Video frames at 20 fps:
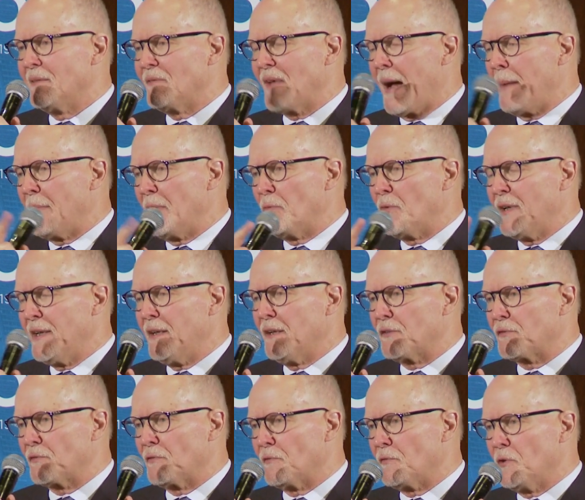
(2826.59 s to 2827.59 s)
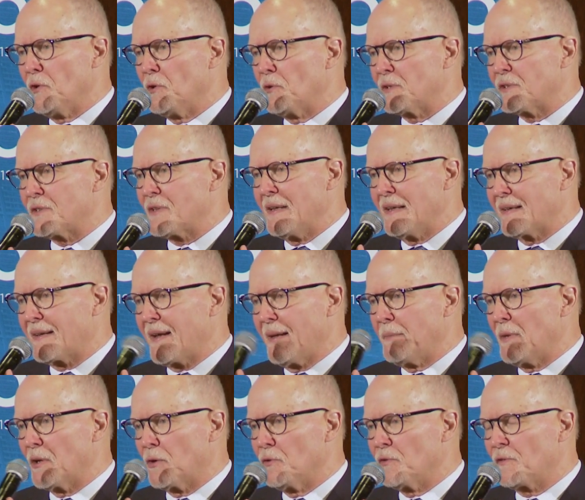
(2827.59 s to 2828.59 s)
I mean, read his review. It gave
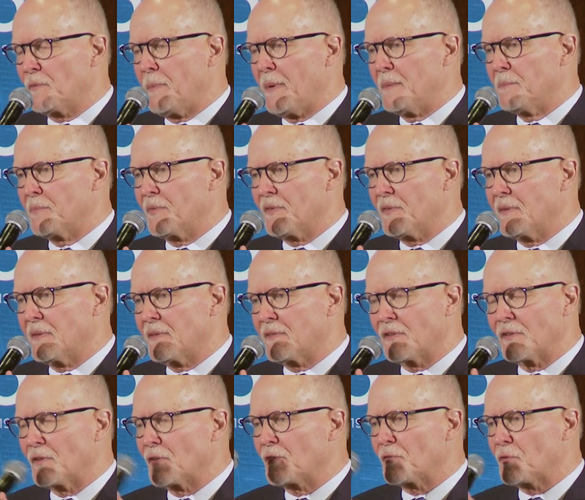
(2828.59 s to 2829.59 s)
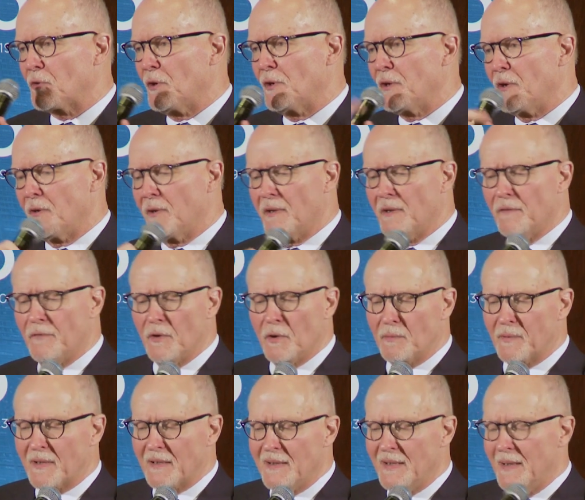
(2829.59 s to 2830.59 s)
me goosebumps. It's an extraordinary interview
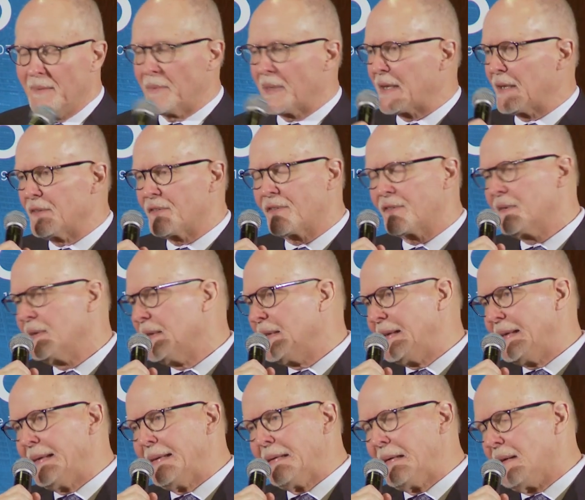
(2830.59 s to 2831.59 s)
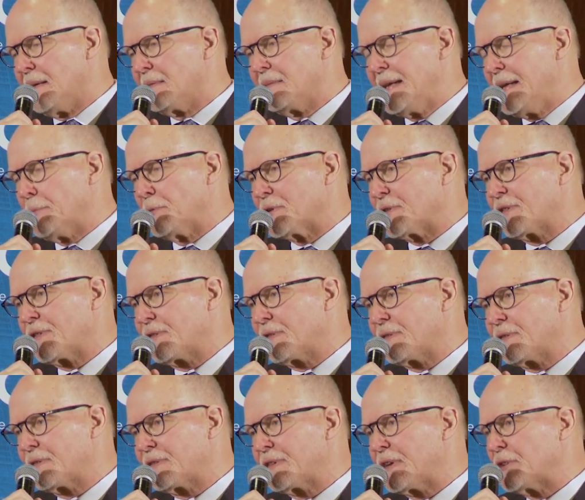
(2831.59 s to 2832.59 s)
because he was
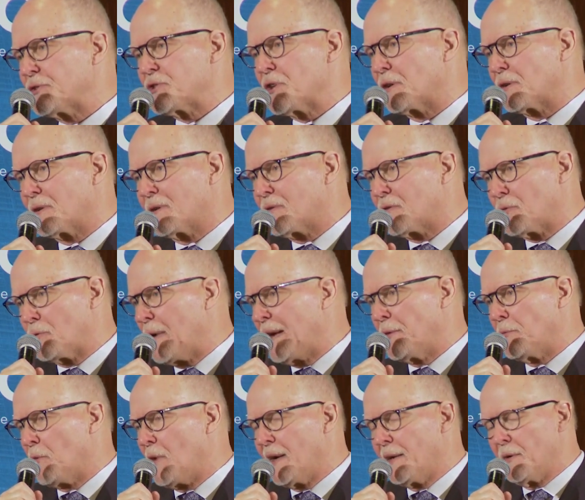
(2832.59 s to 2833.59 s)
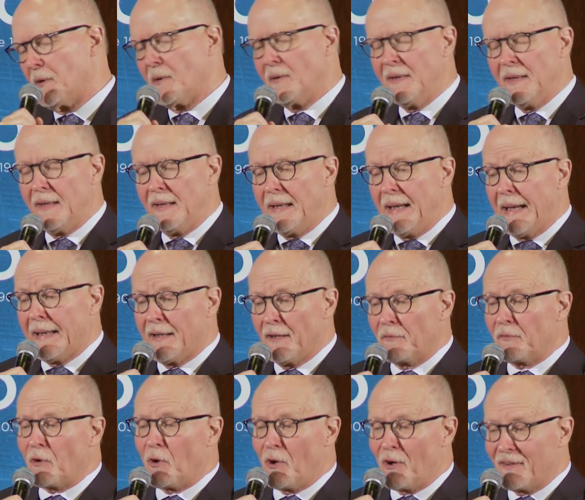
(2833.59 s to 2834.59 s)
such a great writer. And then,
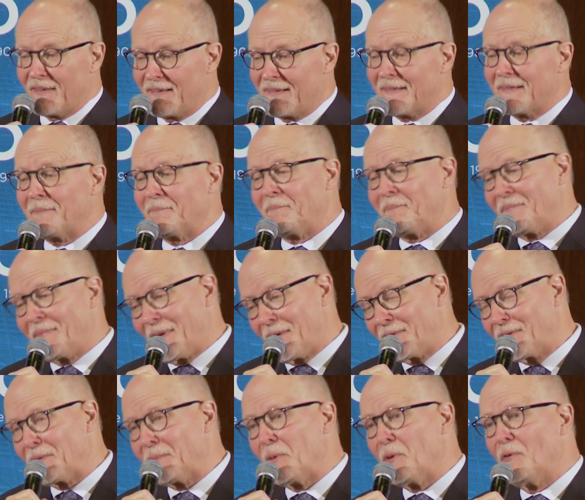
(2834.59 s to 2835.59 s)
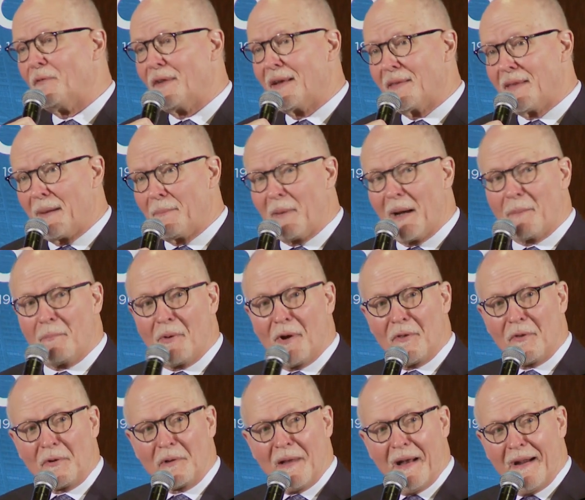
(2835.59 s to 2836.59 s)
of course, there's a movie that my
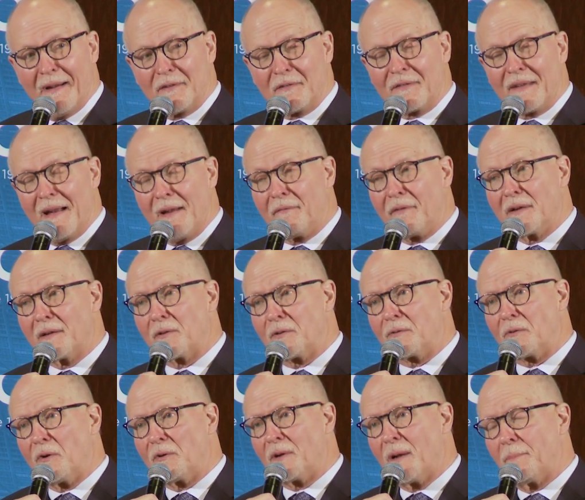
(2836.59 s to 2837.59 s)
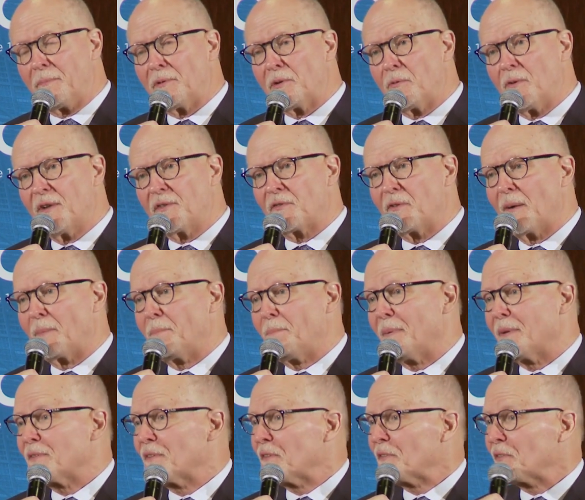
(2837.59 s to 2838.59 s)
brother likes, having grown up in the restaurant
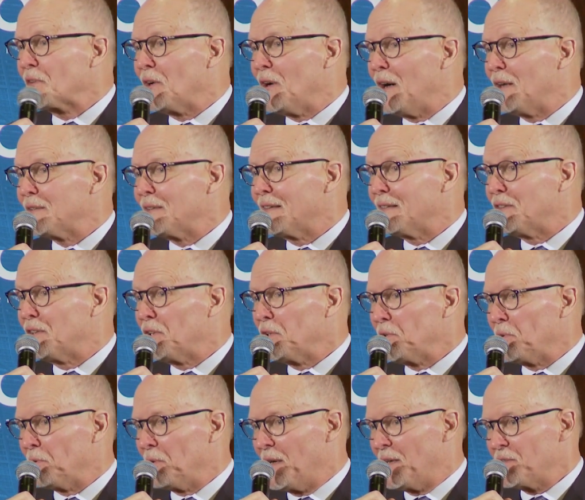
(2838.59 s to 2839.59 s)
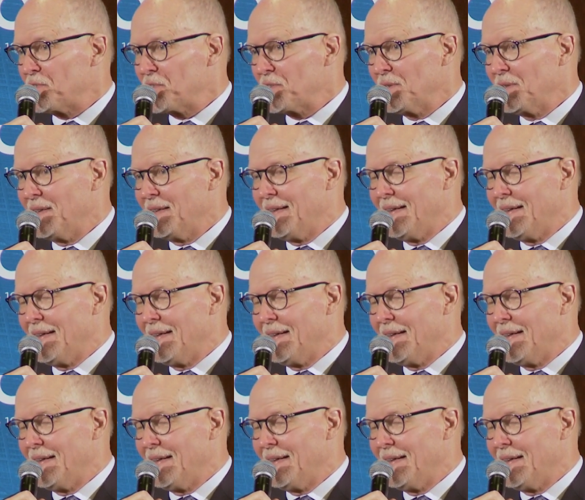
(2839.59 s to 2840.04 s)
business, called Dinner Rush.